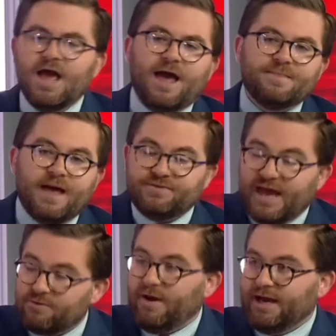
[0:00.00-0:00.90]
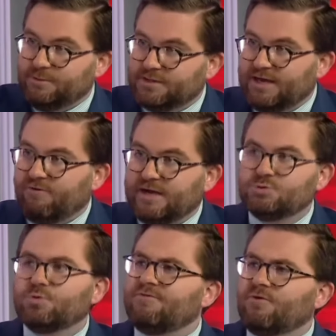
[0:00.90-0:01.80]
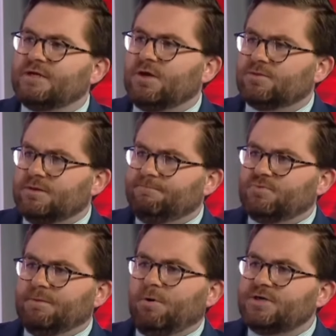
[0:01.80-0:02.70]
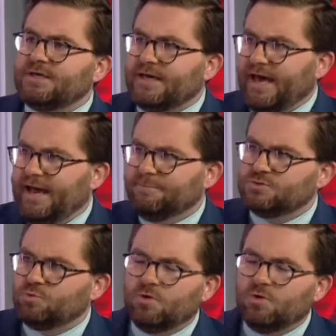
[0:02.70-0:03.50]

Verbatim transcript: And the other argument they've run is, well, they've already got the, the body cams.